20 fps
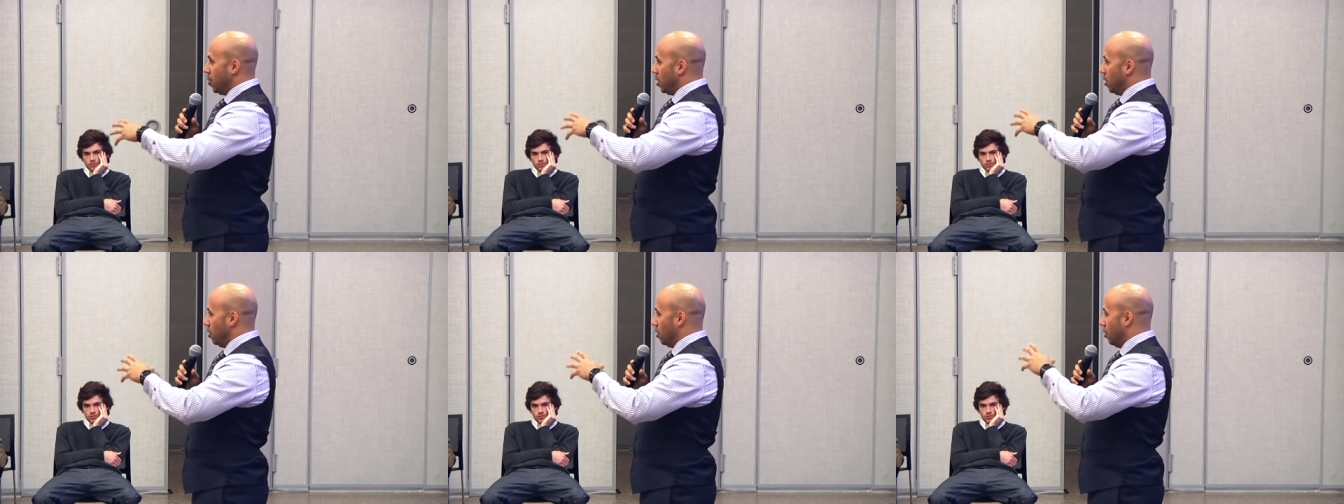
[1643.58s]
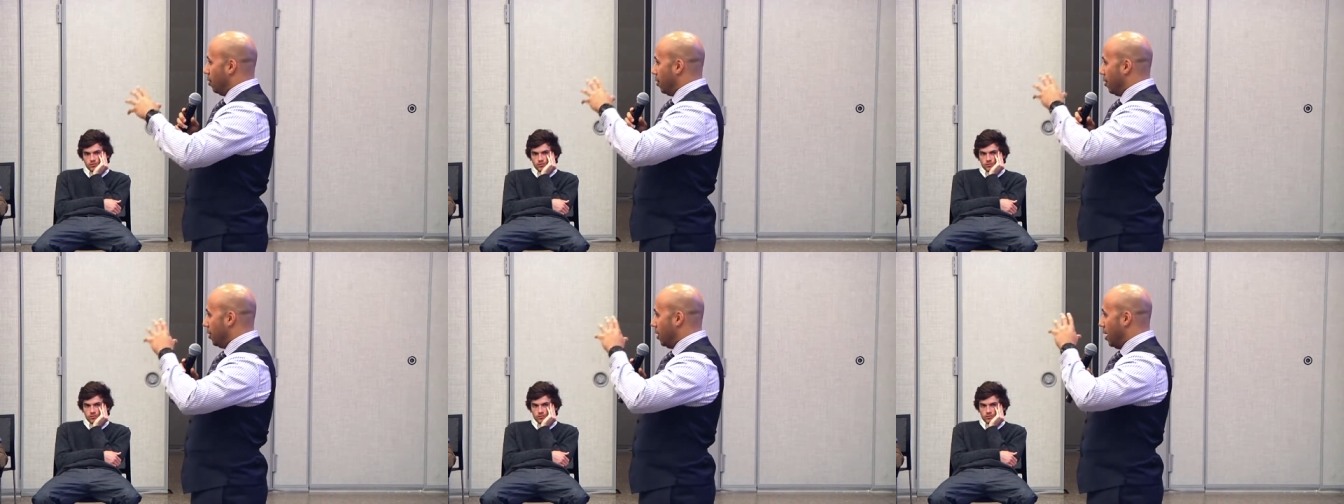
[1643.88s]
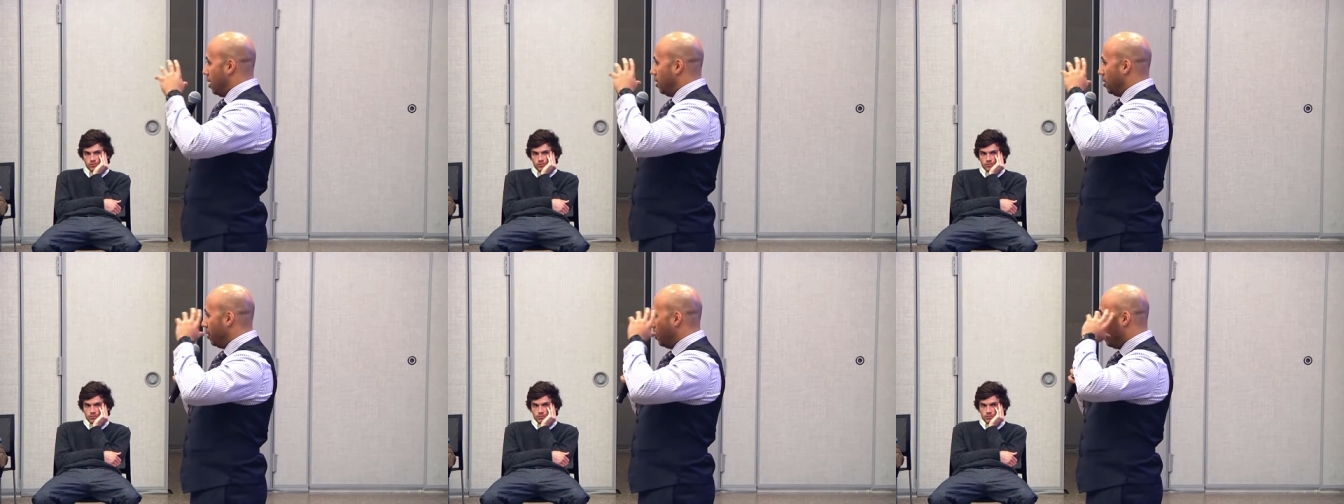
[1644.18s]
You know,
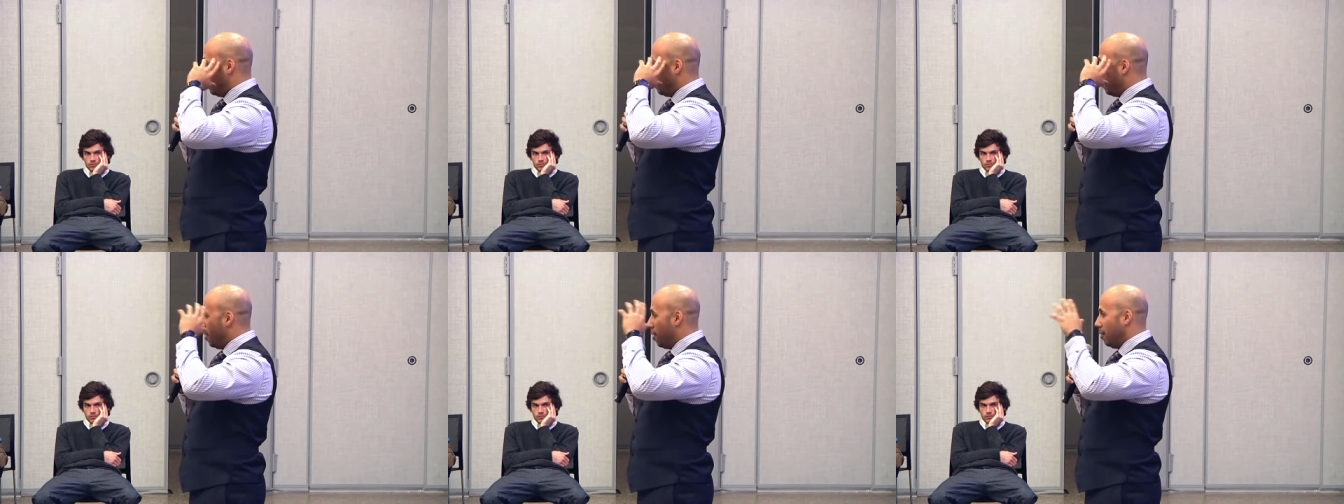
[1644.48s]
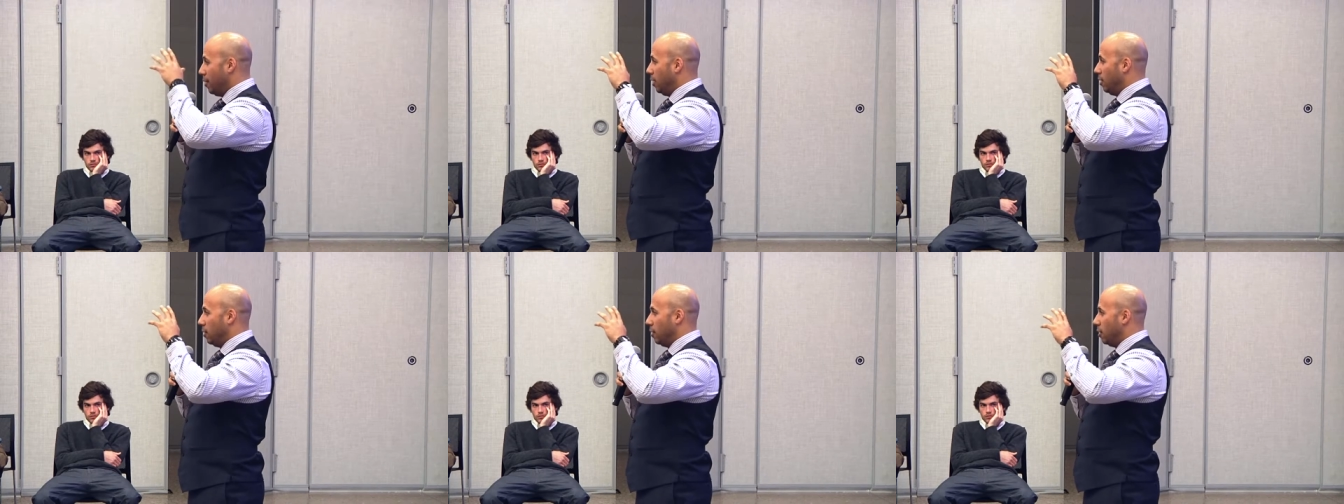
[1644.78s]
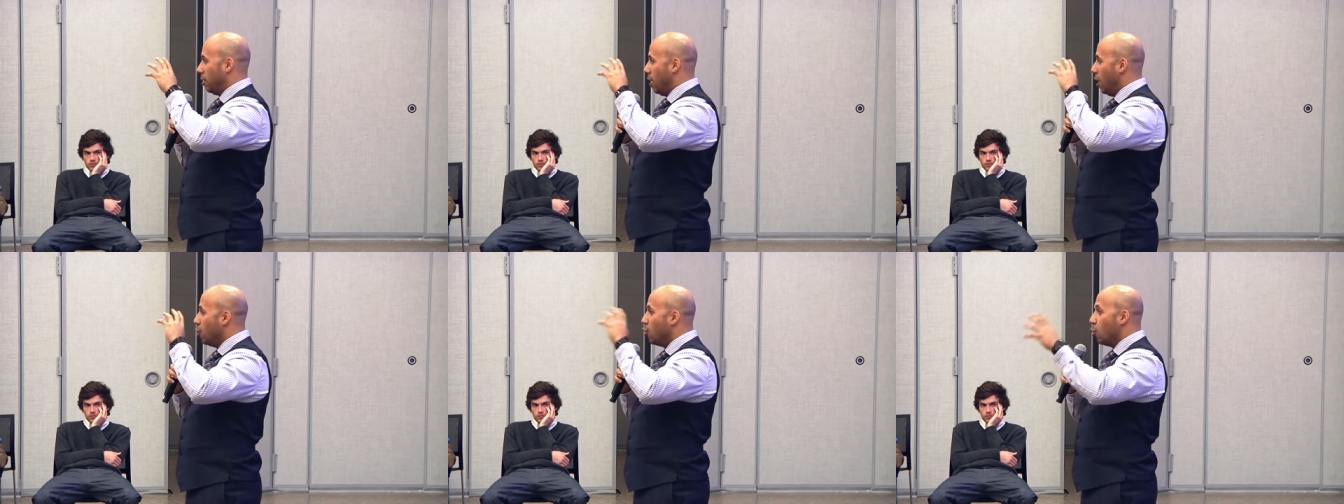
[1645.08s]
they're, they're
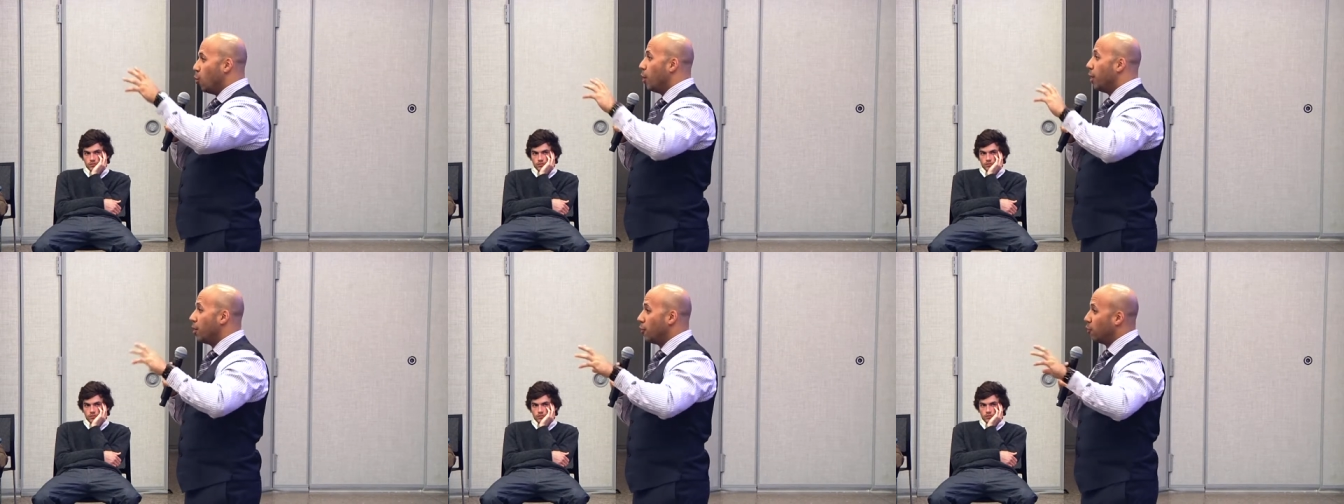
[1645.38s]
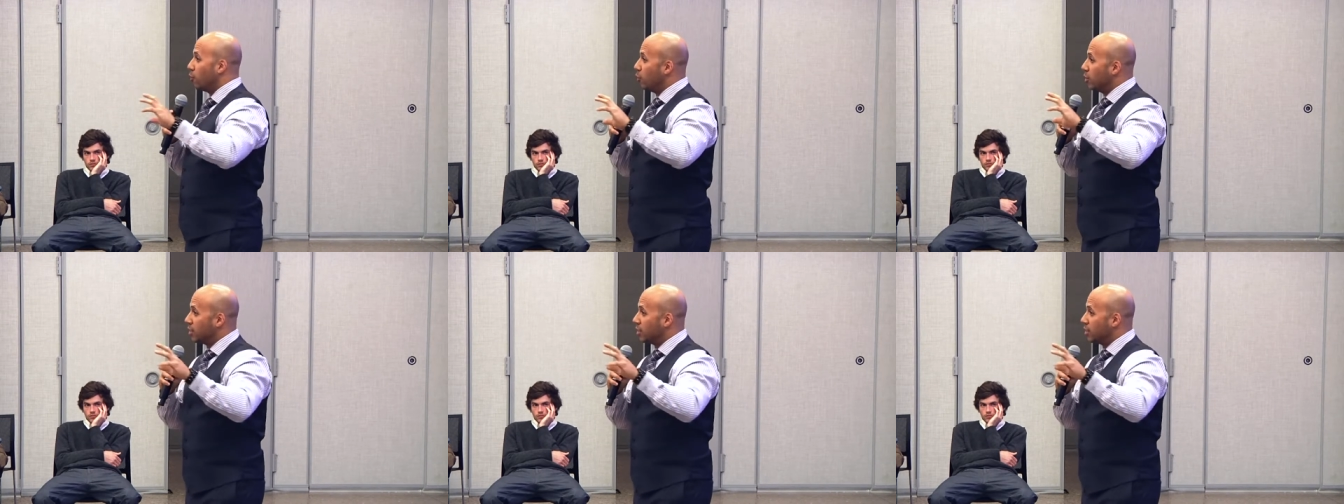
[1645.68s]
very unaware of